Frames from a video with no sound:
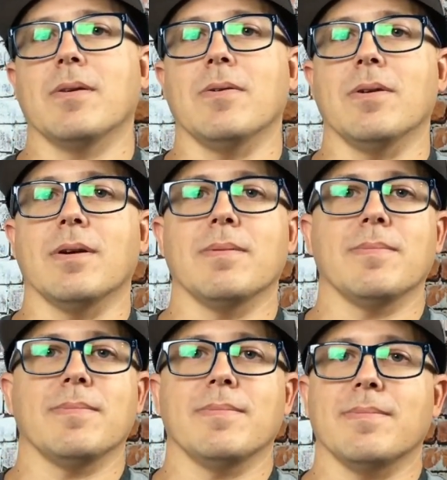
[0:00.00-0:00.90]
or
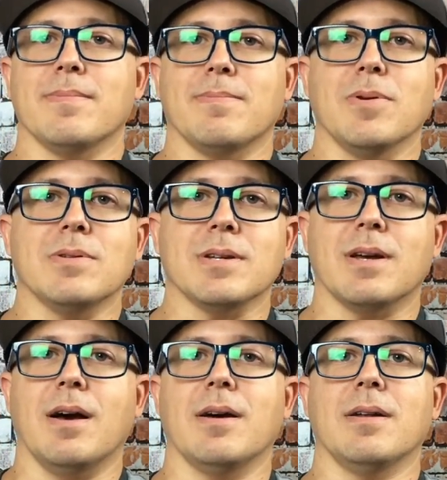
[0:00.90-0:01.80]
Punta
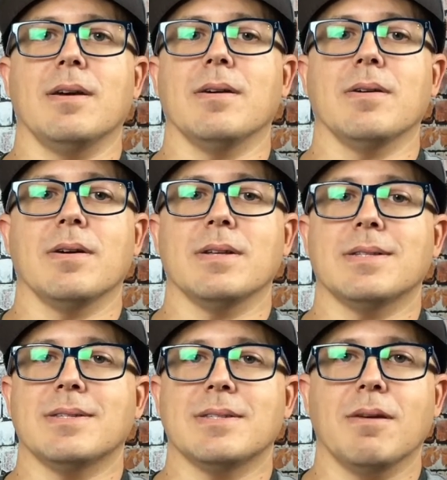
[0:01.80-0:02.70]
Cana,
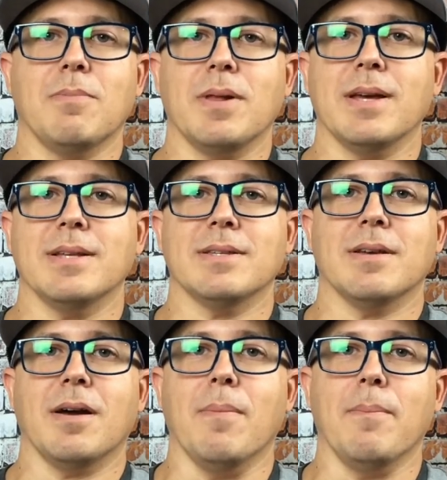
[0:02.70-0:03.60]
someplace
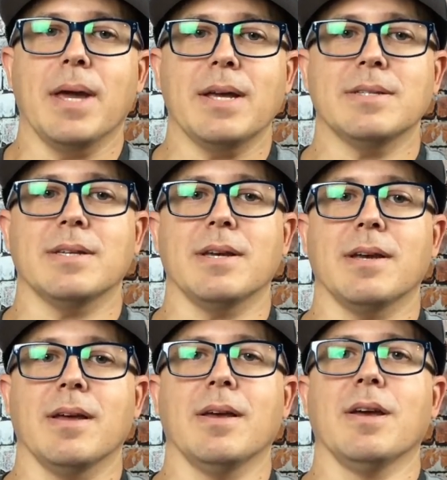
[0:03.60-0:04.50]
amazing,
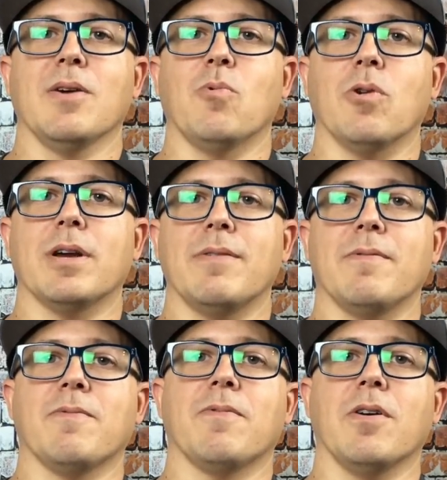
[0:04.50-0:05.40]
working
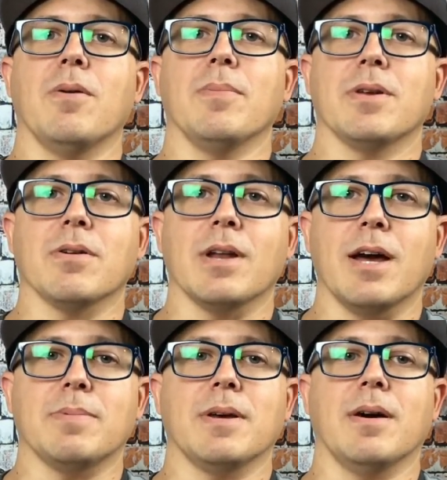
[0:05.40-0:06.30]
from your
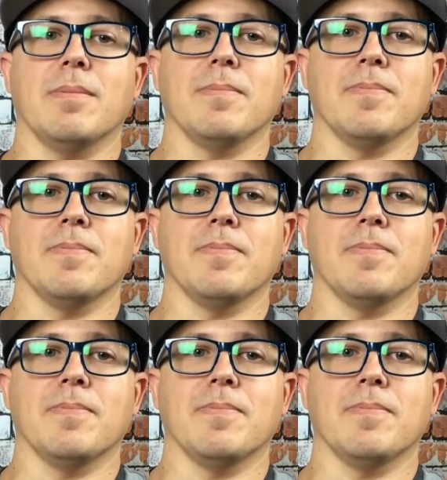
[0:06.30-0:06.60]
laptop.